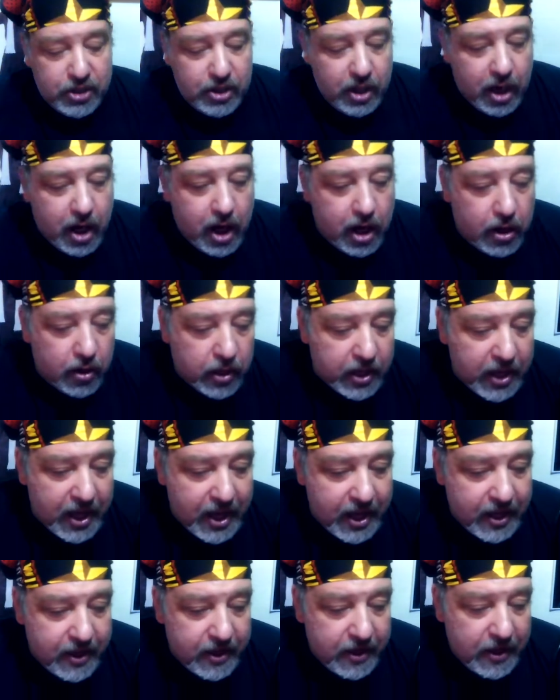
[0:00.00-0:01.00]
a star,
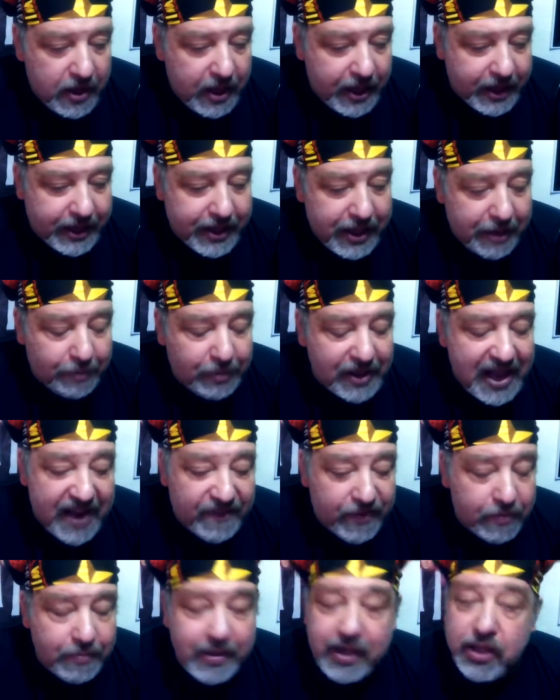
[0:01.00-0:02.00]
okay? And keep
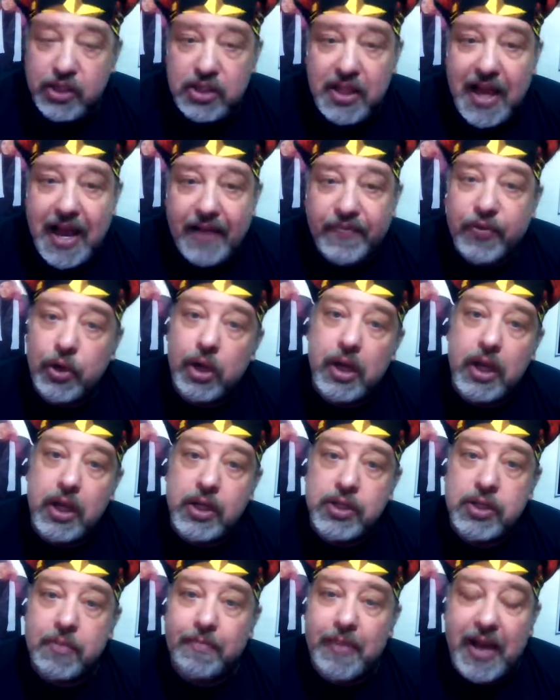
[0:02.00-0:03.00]
laughing, because laughter
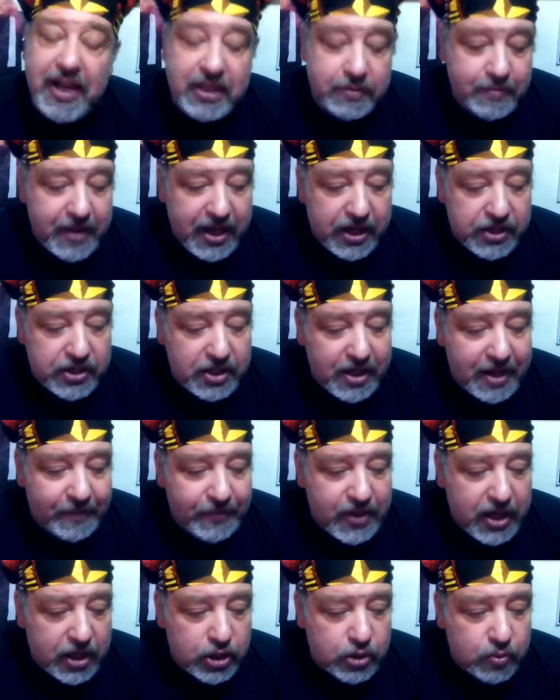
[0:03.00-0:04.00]
is the best medicine.
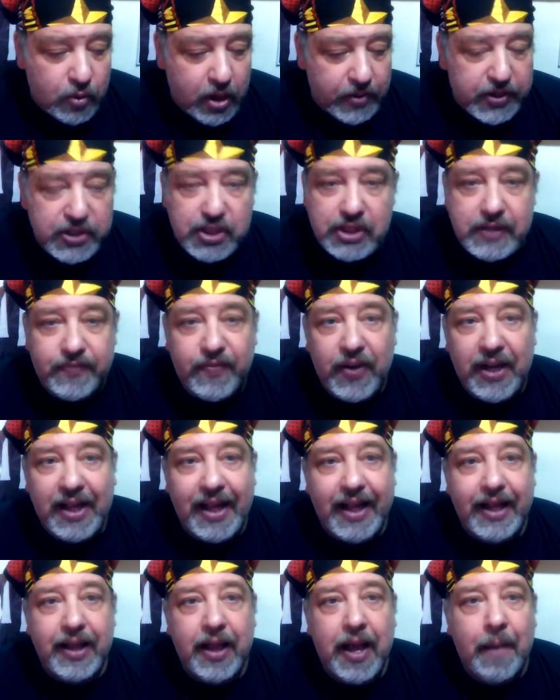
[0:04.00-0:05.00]
I'm Dennis Wirth. This is
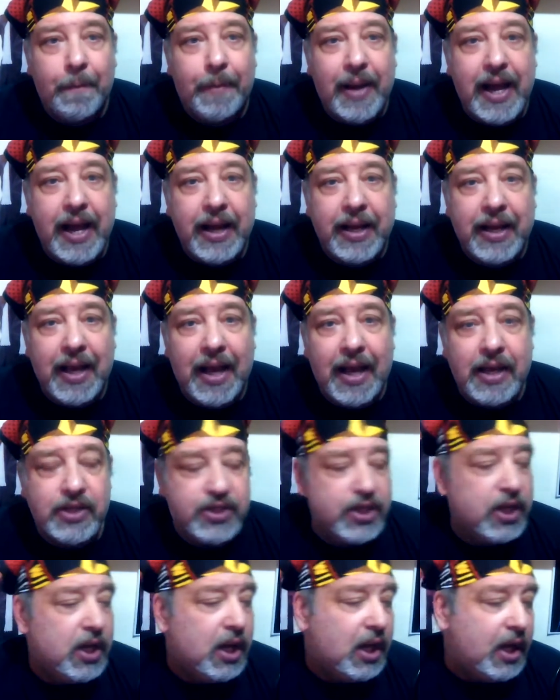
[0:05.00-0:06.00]
Funny Like a Clown
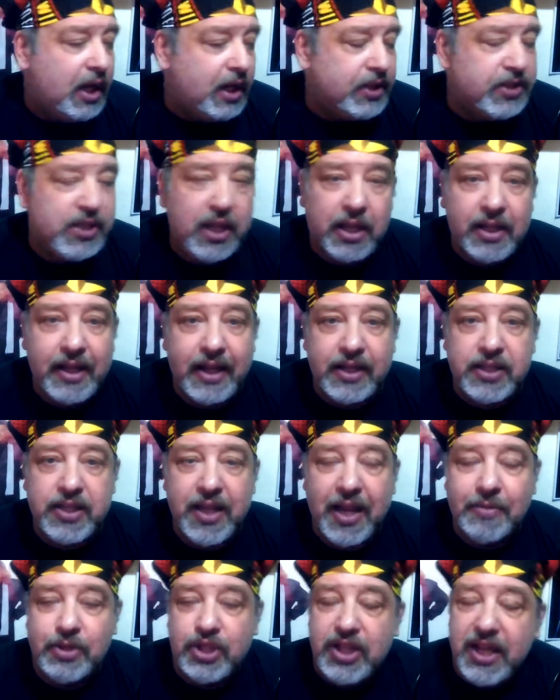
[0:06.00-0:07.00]
podcast. Until next
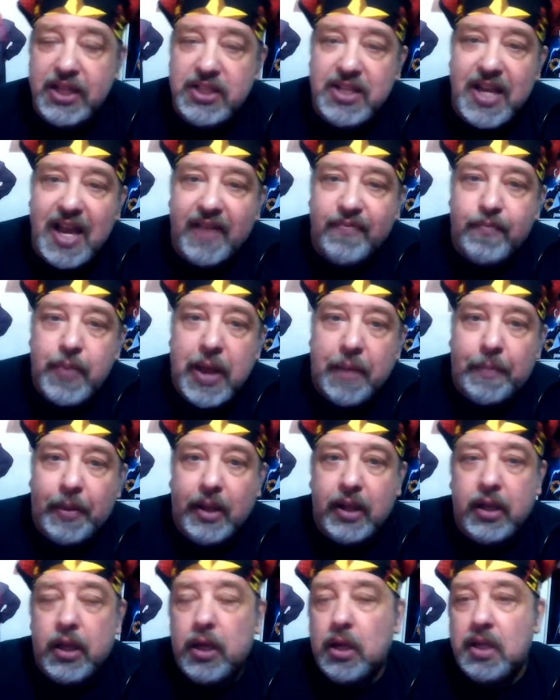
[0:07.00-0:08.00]
time, stay safe,
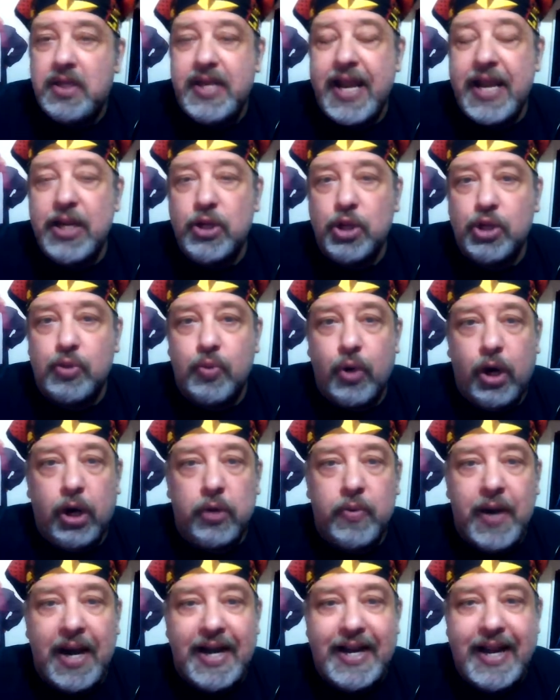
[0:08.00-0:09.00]
people. Dangerous
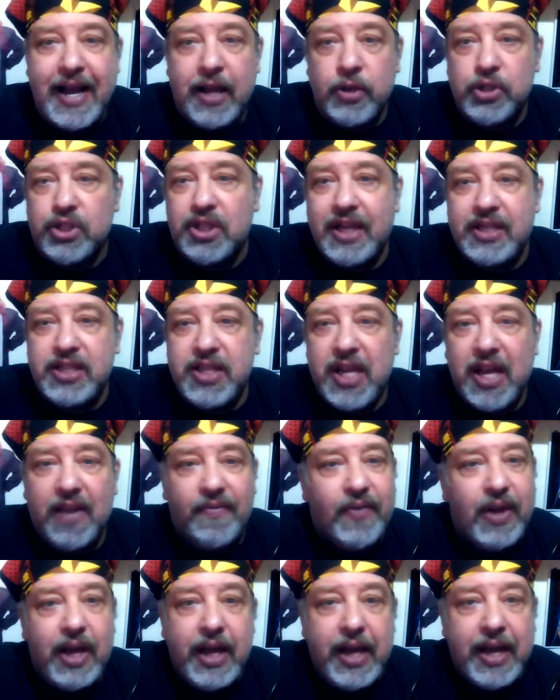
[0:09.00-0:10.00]
world right now. Stay
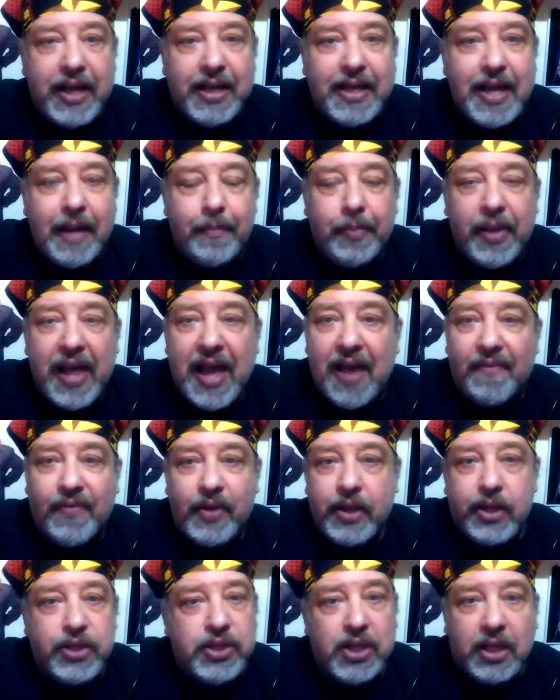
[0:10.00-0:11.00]
safe and keep
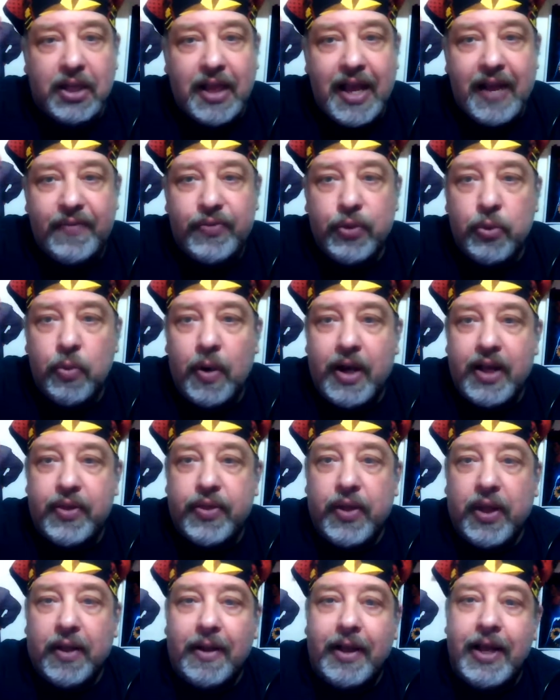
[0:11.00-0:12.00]
laughing, because you can laugh through
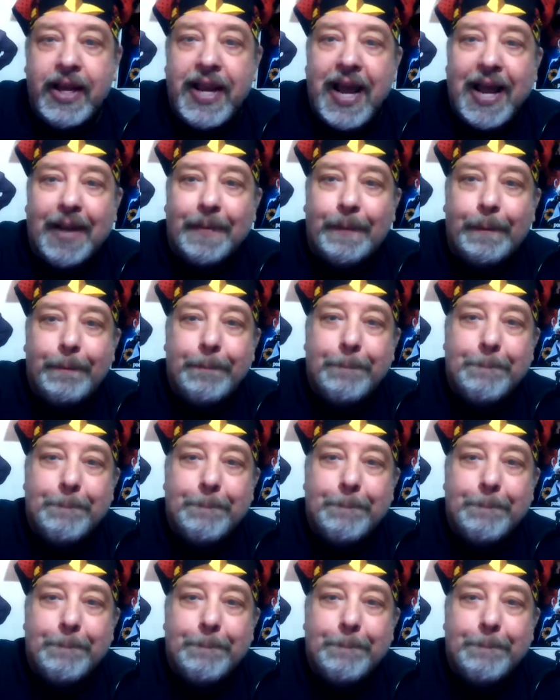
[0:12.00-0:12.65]
anything. Good night.